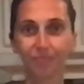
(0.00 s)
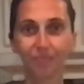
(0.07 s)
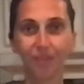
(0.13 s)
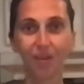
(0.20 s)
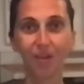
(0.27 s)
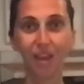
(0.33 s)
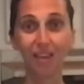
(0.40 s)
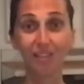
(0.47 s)

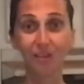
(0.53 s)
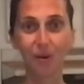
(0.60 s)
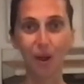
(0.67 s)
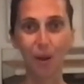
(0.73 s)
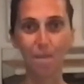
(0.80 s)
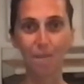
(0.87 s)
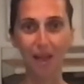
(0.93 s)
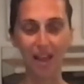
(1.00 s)
Okay, so
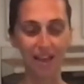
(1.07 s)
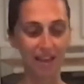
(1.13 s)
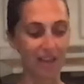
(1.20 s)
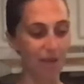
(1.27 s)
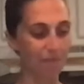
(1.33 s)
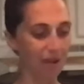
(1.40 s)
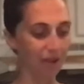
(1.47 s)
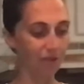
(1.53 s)
I'm back and
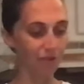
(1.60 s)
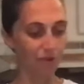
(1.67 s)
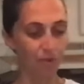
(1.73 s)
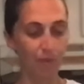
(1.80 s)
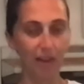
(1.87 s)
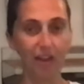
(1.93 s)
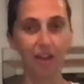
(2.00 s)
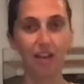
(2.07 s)
my grill
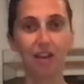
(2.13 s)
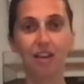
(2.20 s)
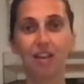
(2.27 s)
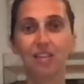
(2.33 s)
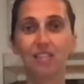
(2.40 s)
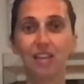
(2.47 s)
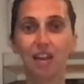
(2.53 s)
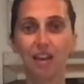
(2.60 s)
pan is
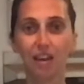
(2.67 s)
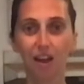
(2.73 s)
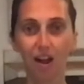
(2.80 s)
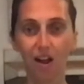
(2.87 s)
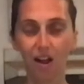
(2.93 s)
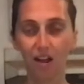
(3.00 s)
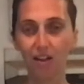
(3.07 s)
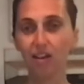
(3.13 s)
getting
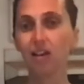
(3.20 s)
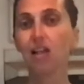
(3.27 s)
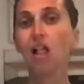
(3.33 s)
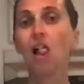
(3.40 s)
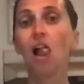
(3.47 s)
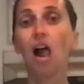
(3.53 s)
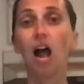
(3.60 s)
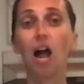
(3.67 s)
hot.
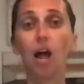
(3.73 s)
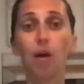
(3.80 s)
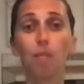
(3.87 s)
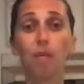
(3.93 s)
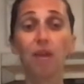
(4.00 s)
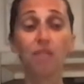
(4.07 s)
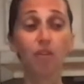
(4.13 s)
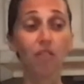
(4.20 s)

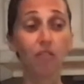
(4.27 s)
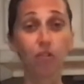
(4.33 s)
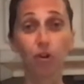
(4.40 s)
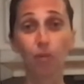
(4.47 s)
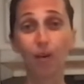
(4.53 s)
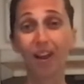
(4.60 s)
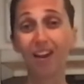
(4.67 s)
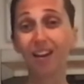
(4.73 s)
If you have a grill
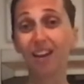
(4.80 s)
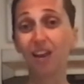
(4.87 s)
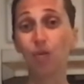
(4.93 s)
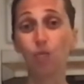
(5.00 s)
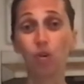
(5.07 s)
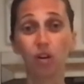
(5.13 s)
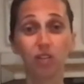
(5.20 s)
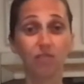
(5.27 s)
pan, it
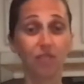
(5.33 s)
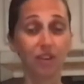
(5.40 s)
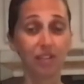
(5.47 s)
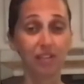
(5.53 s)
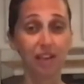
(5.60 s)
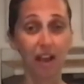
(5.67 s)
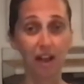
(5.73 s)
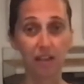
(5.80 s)
works
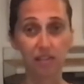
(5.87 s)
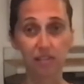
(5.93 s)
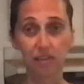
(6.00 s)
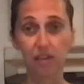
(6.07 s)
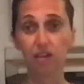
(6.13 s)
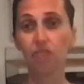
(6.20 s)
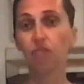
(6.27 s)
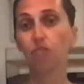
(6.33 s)

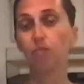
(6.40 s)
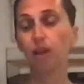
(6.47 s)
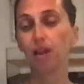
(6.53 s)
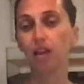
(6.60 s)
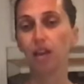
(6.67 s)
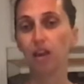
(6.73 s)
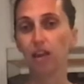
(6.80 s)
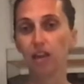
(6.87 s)
fantastic for
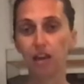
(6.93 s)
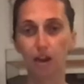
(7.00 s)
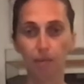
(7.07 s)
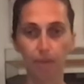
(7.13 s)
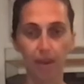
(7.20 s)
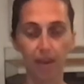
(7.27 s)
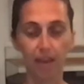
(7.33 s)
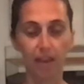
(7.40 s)
making any kind of
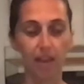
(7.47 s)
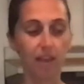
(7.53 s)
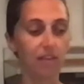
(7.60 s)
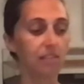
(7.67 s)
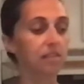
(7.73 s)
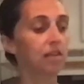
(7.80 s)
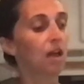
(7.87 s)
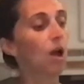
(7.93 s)
pancakes.
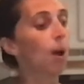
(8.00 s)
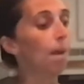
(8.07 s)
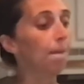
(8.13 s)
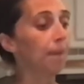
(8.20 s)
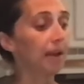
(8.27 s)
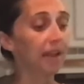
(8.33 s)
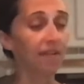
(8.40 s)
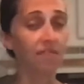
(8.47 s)

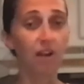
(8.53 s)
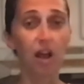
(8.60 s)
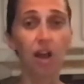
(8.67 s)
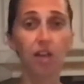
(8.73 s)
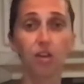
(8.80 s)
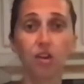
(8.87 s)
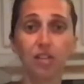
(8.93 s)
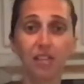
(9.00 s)
But if not,
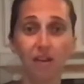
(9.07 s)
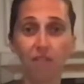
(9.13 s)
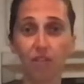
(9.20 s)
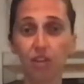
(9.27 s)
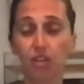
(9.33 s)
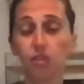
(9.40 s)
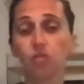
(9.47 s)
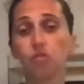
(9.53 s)
you could
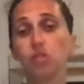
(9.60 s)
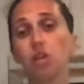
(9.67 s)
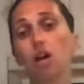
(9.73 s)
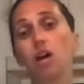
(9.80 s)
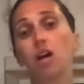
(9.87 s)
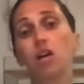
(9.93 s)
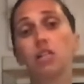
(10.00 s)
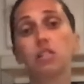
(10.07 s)
definitely use
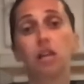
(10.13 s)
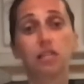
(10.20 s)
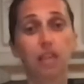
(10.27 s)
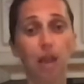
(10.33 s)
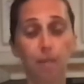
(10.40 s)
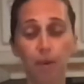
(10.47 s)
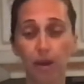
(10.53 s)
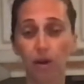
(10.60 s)
a saute
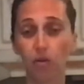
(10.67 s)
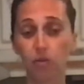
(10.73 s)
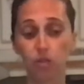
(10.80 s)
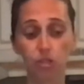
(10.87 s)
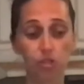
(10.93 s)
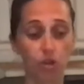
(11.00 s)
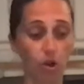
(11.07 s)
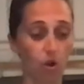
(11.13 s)
pan on the
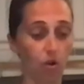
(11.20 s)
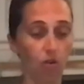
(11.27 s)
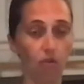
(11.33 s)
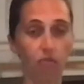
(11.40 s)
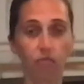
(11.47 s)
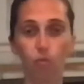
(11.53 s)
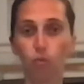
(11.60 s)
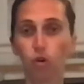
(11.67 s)
stove,
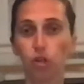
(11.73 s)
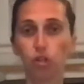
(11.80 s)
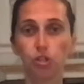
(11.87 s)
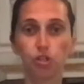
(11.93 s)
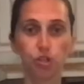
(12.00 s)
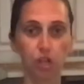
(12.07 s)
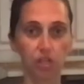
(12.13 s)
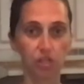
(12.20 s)
works
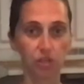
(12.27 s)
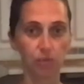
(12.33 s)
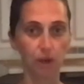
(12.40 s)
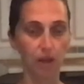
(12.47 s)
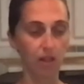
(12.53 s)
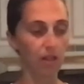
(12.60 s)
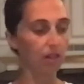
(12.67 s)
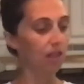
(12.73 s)
just as
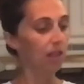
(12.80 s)
well.